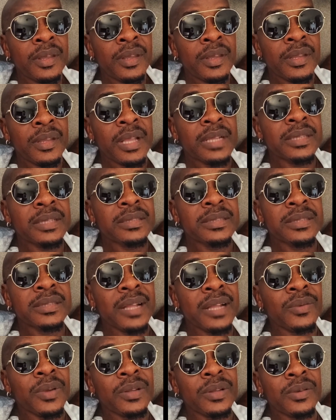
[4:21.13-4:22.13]
That is
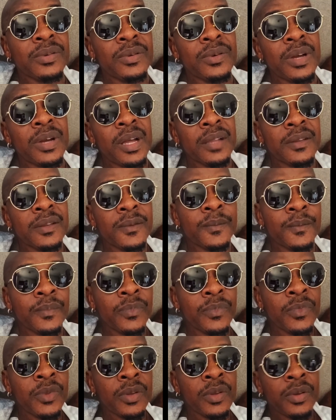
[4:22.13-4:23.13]
not what you want.
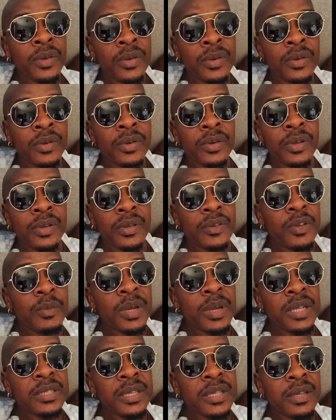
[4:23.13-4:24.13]
Is what
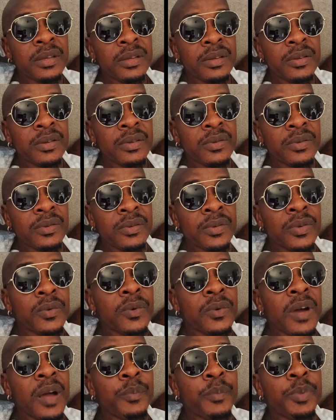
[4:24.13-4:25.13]
I say? You know
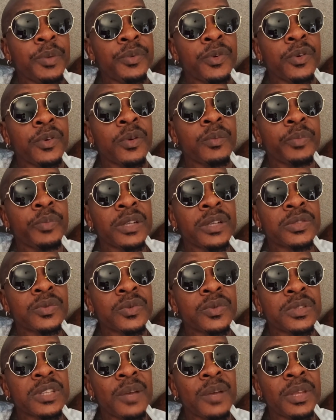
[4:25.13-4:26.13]
when people come on
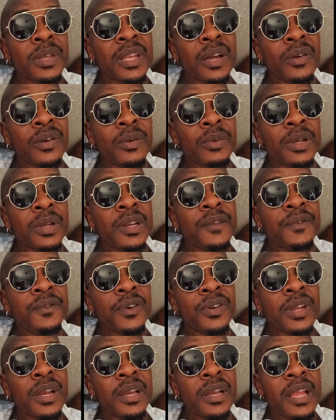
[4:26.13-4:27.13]
social media, come live
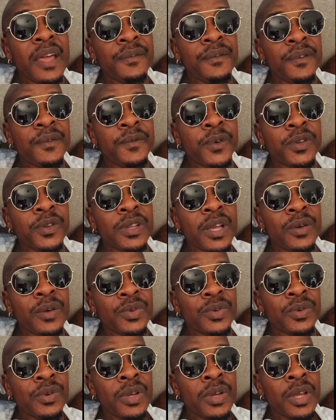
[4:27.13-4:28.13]
out their life in front of
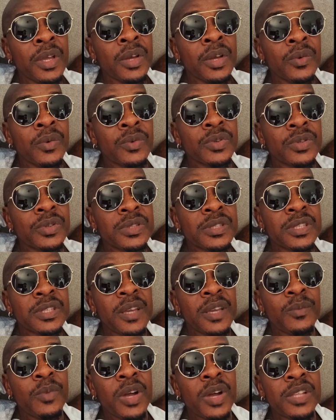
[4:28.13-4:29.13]
you. You know see
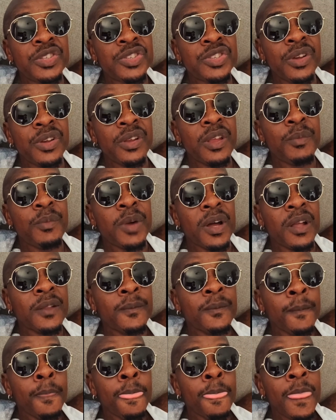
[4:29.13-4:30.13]
them and cheer them
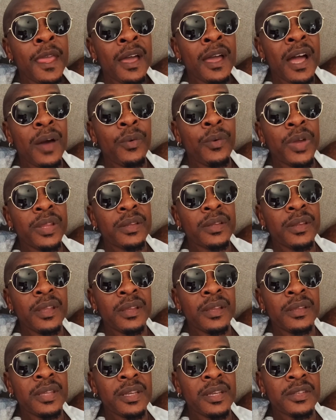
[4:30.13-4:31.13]
on. And when
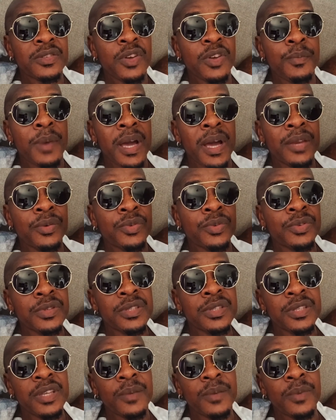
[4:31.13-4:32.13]
things go bad, you know
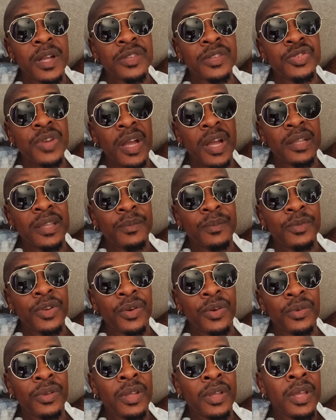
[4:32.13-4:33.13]
see them and drag them
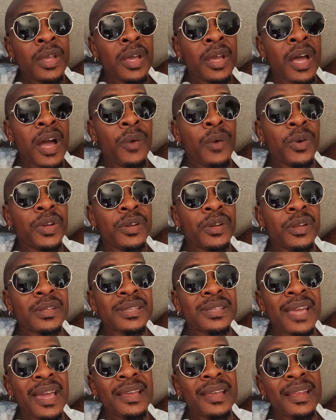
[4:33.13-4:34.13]
down. And when you're
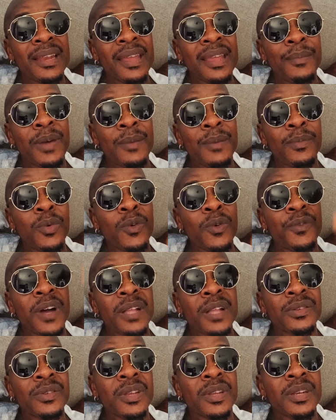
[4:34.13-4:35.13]
tired of them and move
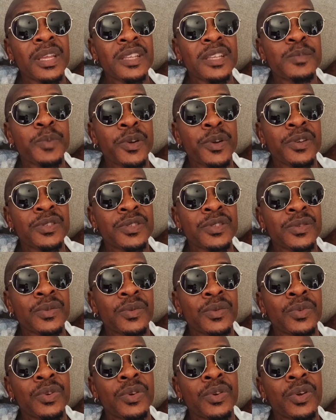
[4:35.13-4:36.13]
on to the next person,
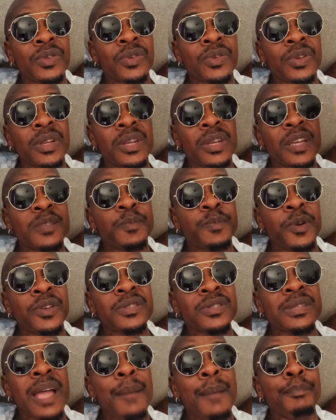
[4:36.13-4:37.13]
you know go to the next
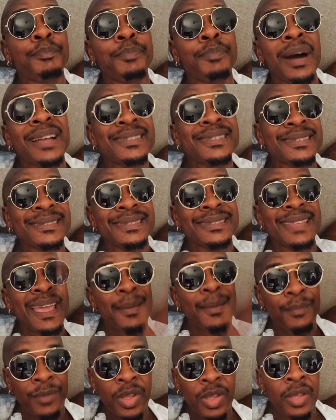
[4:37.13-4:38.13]
person and bash
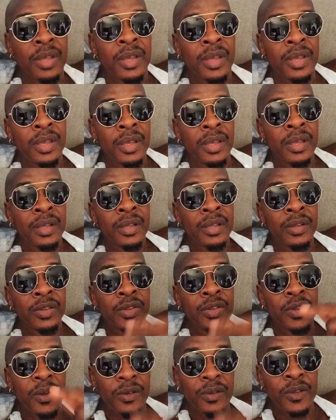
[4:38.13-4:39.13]
them.
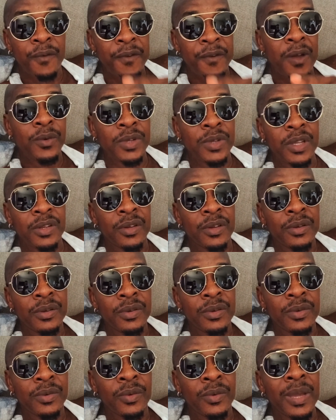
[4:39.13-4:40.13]
No found, you know.
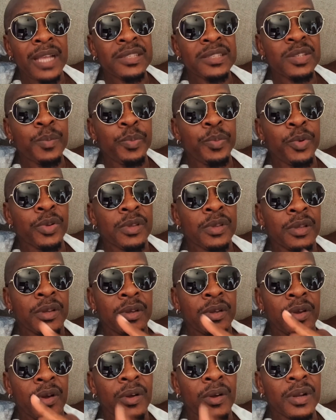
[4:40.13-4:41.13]
We are support
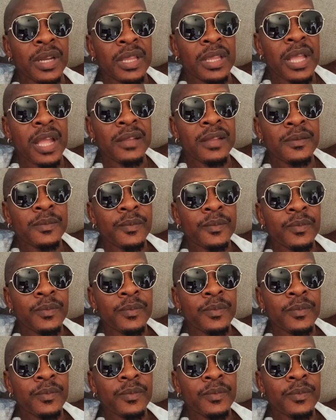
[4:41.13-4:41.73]
ugly dan.